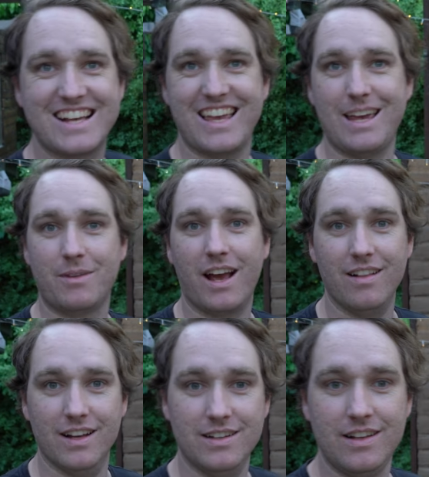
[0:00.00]
same
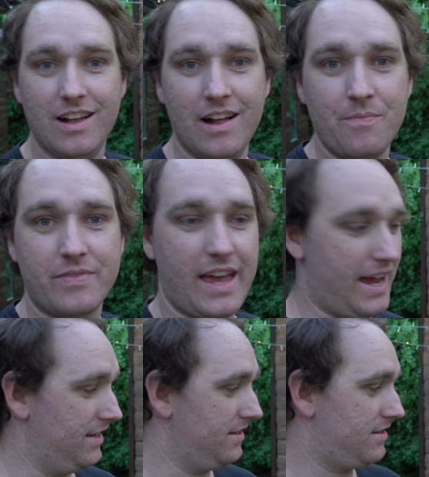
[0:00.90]
color
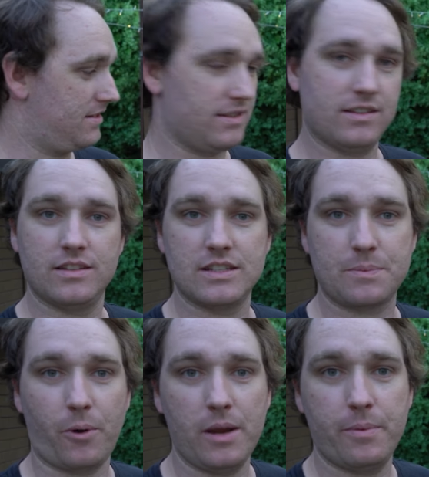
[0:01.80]
as the
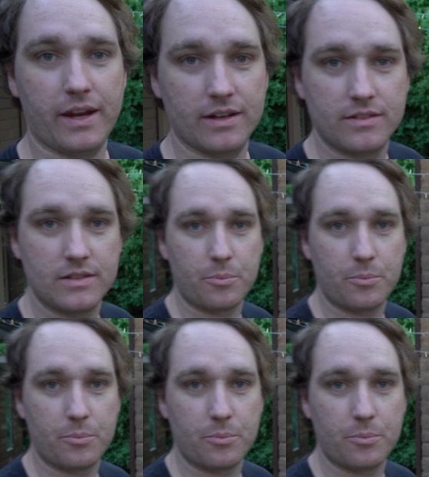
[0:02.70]
spray paint, the